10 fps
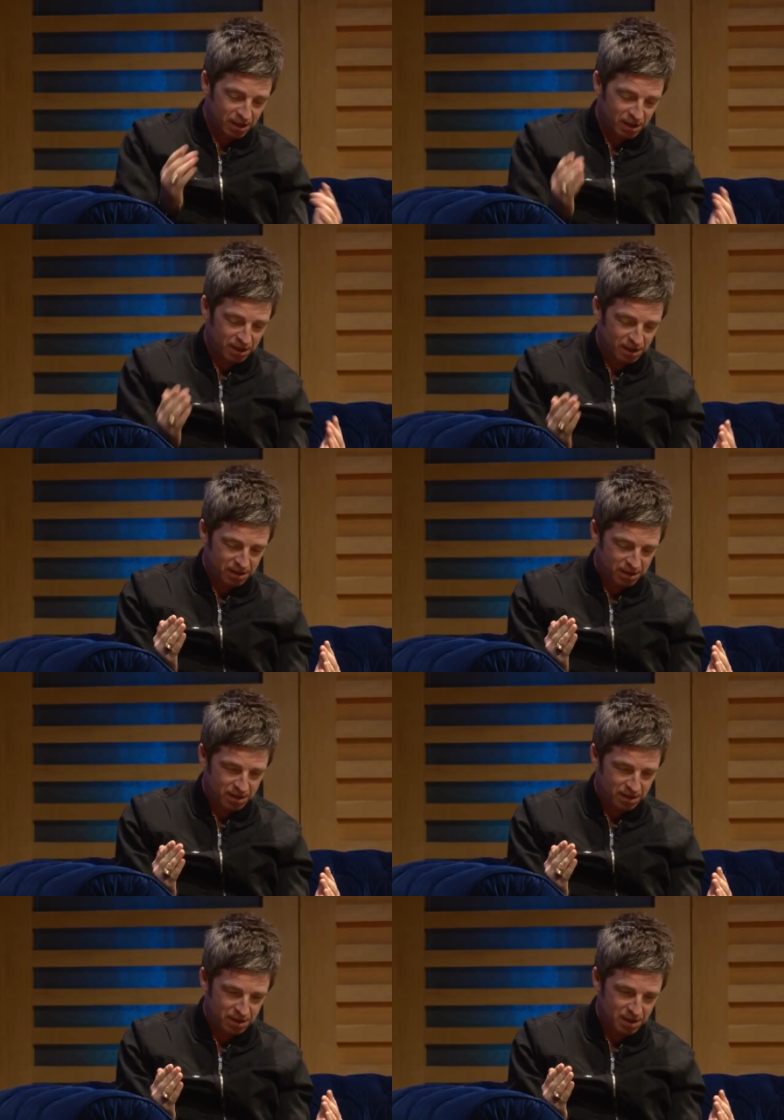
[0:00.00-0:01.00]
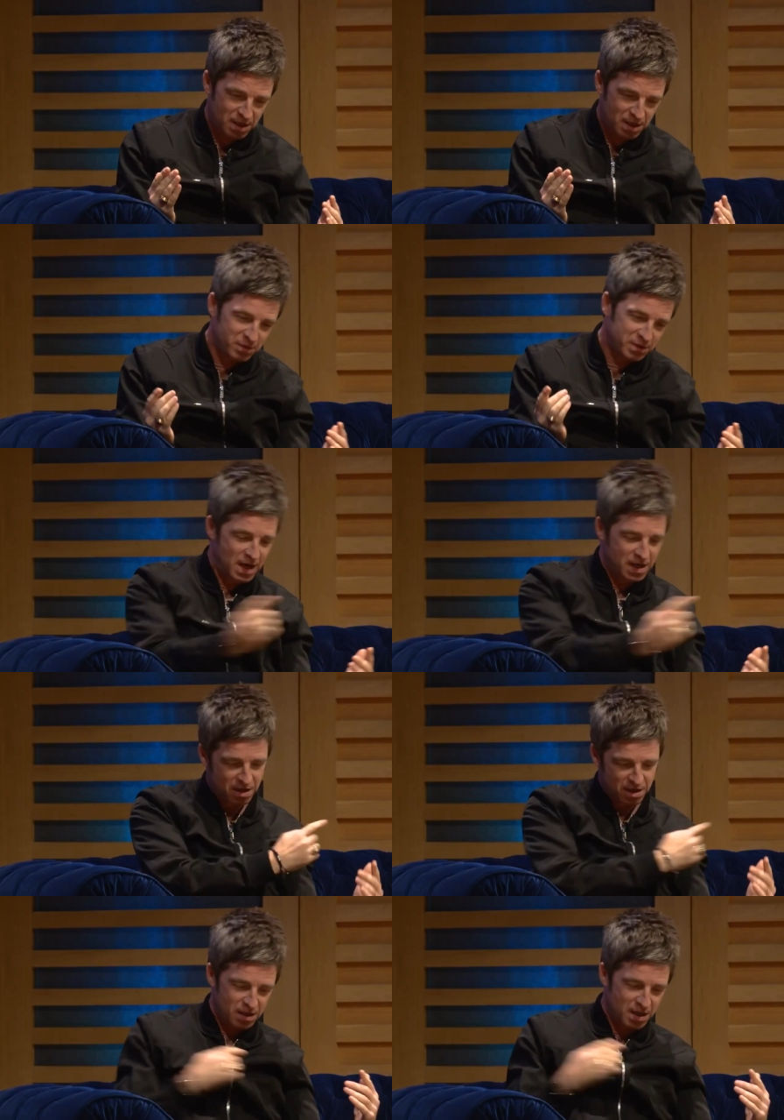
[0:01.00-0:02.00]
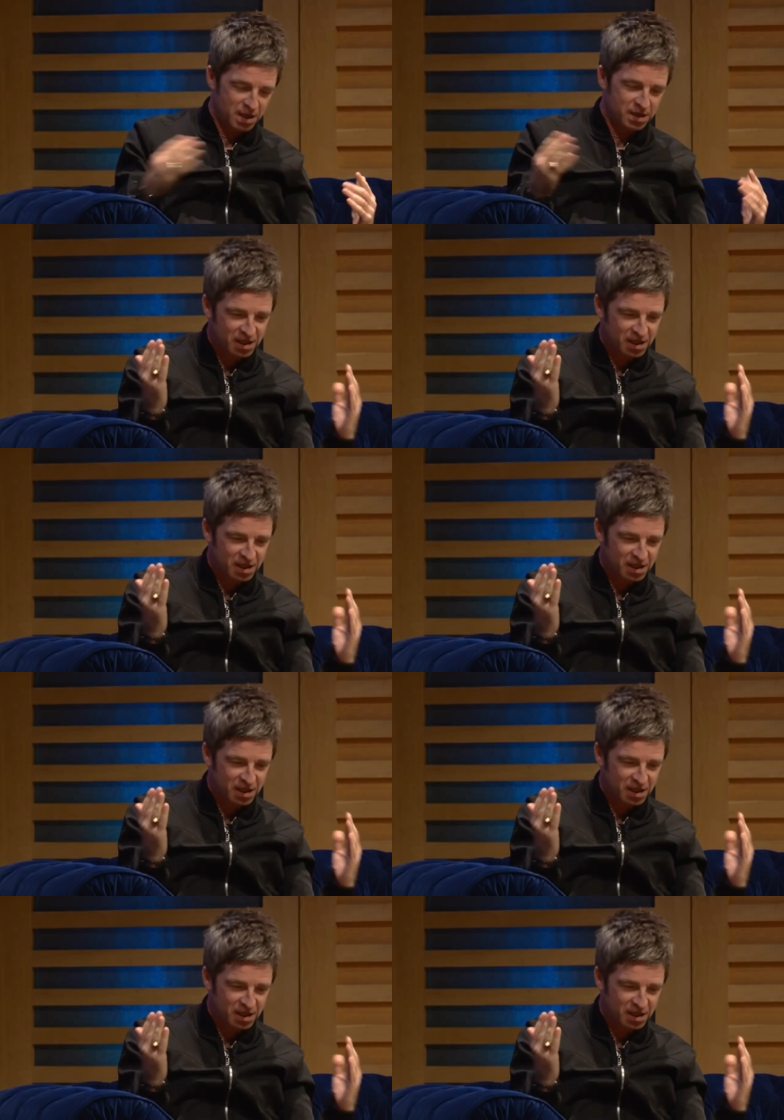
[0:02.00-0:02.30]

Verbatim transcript: in a, I was in a